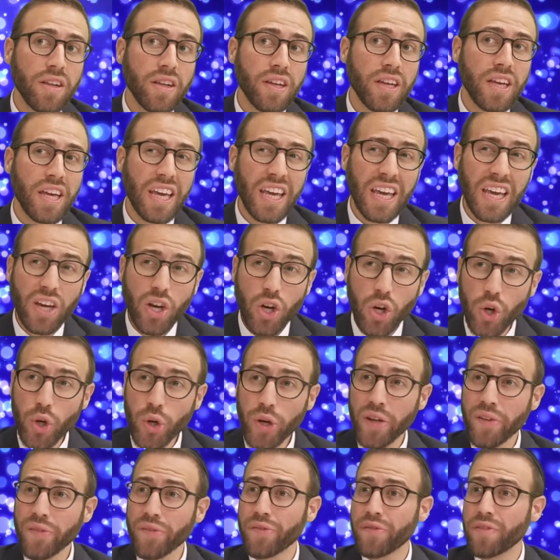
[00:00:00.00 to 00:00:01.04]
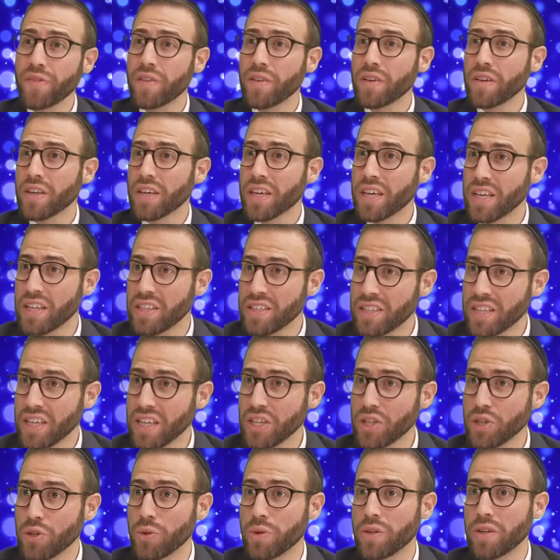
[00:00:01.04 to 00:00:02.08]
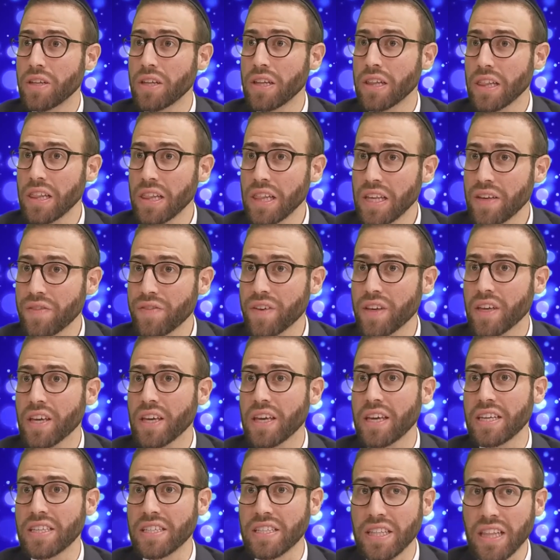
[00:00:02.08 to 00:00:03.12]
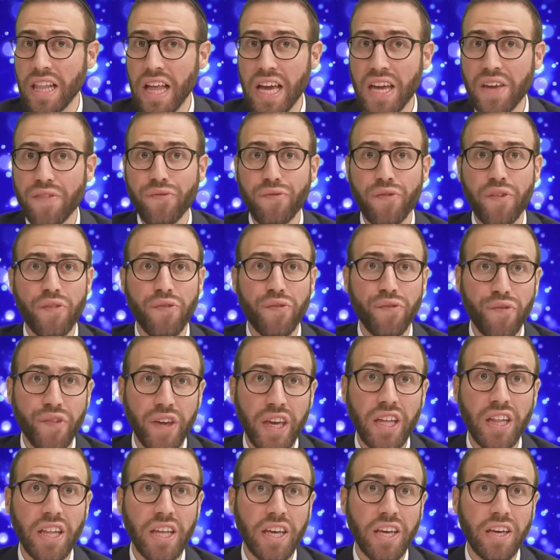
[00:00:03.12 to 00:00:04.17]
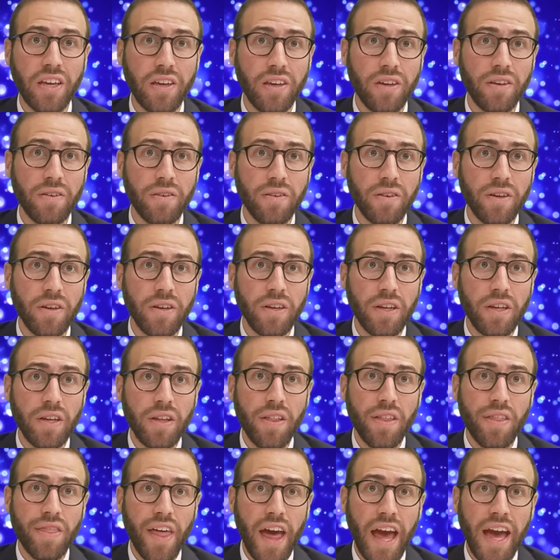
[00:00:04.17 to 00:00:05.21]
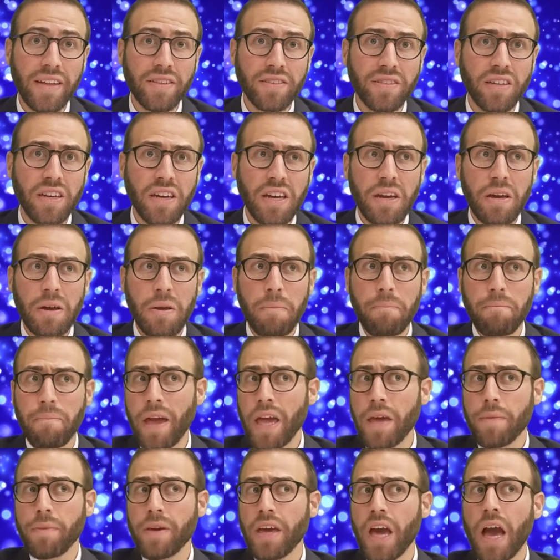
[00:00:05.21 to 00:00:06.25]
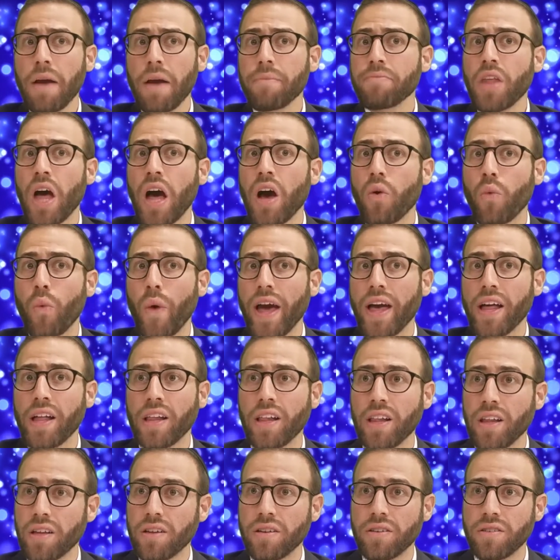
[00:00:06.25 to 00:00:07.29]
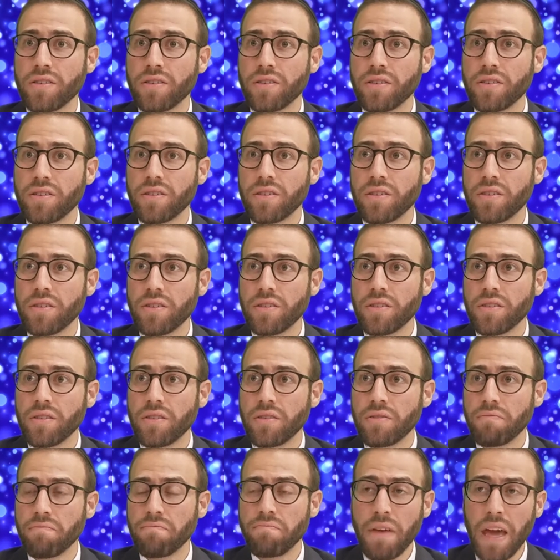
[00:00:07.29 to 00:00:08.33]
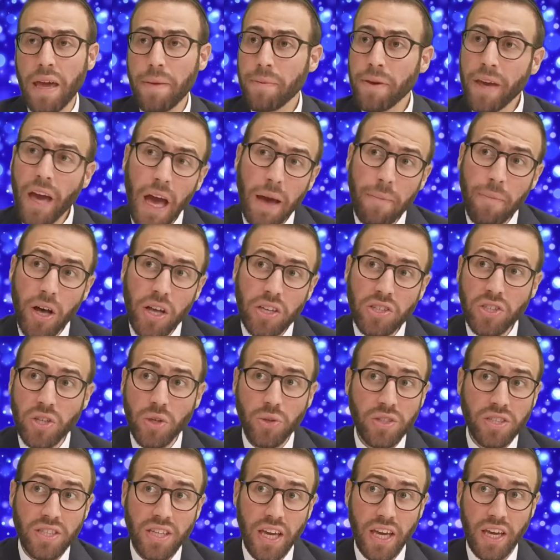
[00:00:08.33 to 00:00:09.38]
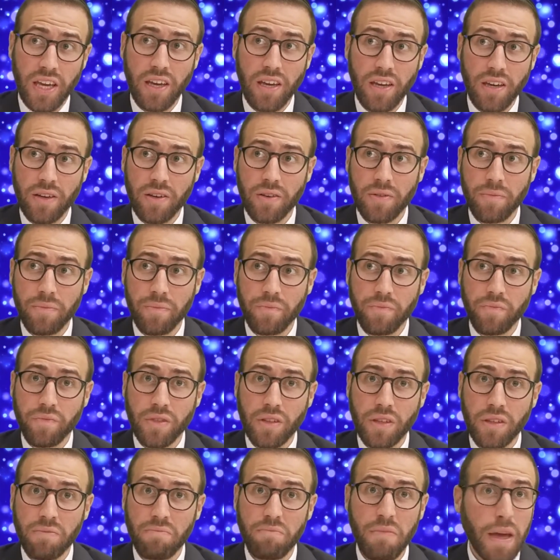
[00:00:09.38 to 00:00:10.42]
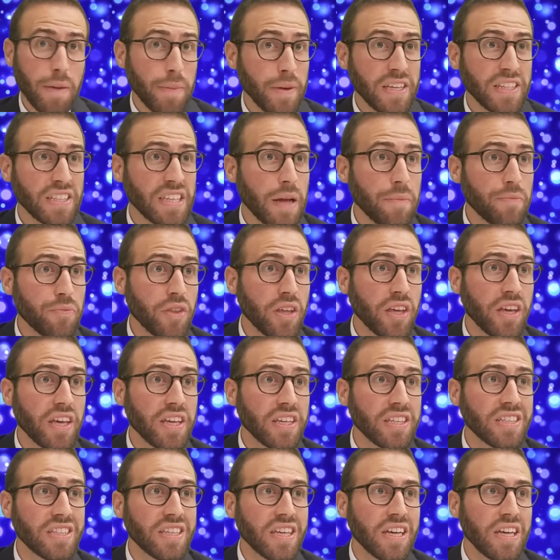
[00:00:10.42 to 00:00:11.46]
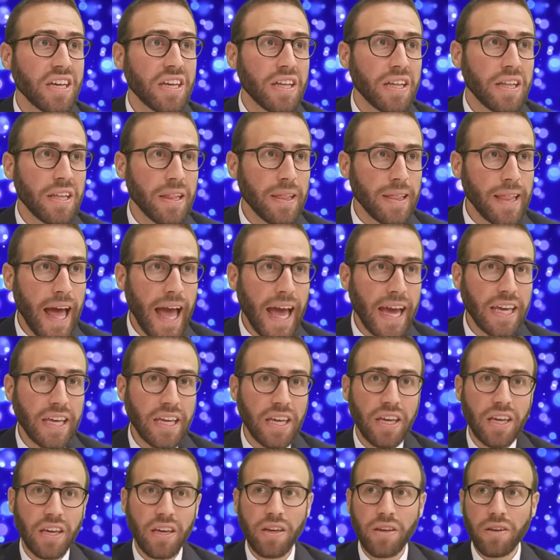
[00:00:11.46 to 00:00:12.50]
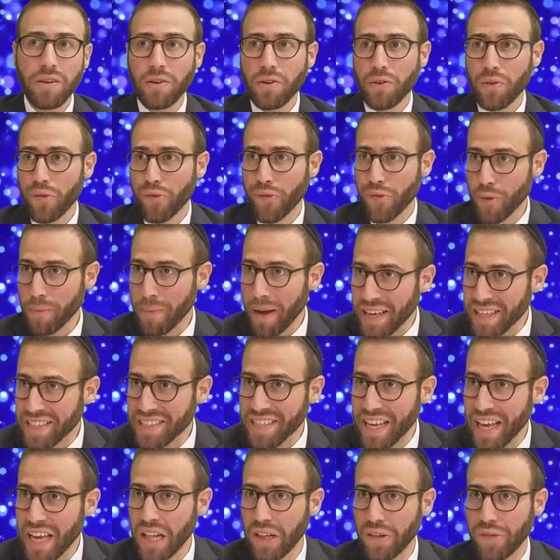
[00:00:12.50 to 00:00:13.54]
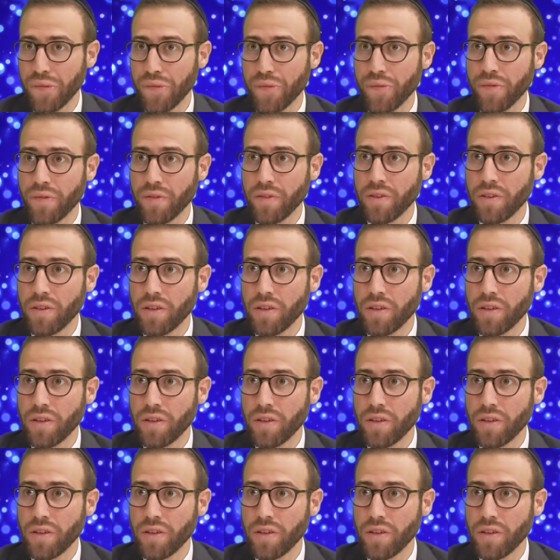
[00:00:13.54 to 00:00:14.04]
he could have continued living his life feeling that maybe I'm not well. Maybe I'm also sick. Maybe something is lacking for myself.